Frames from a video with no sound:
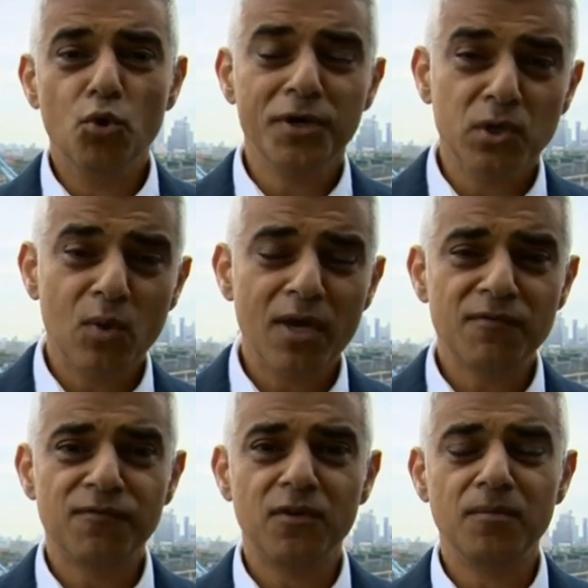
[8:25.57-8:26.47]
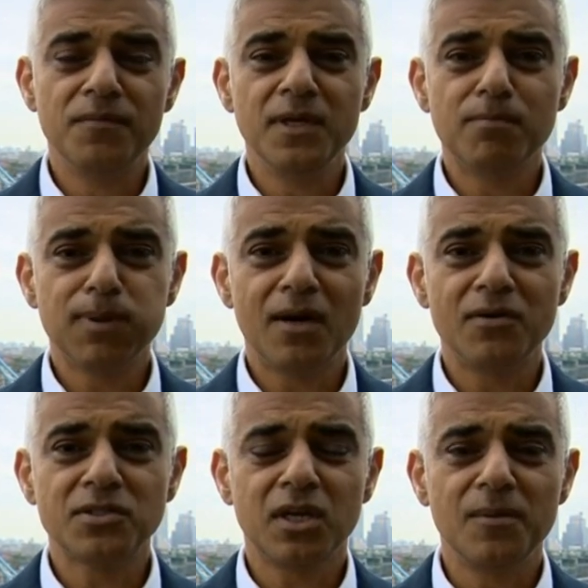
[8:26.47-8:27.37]
walking away from the
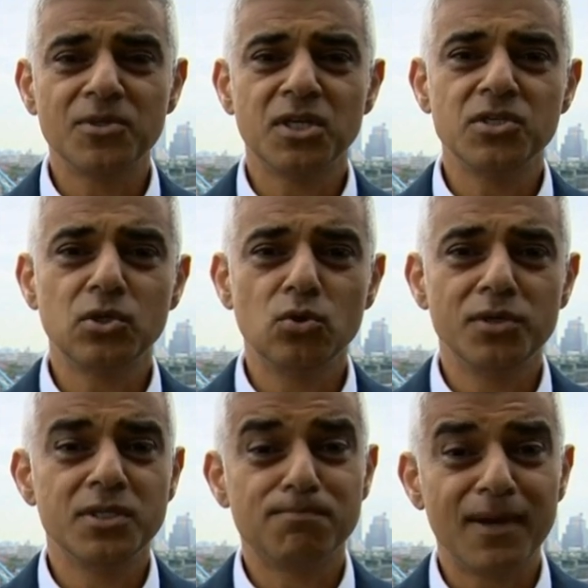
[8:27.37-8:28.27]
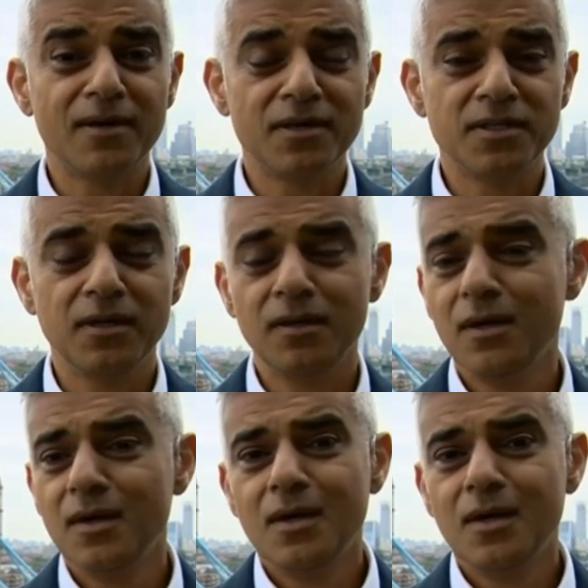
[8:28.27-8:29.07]
Paris Climate Change Accord is a bad idea.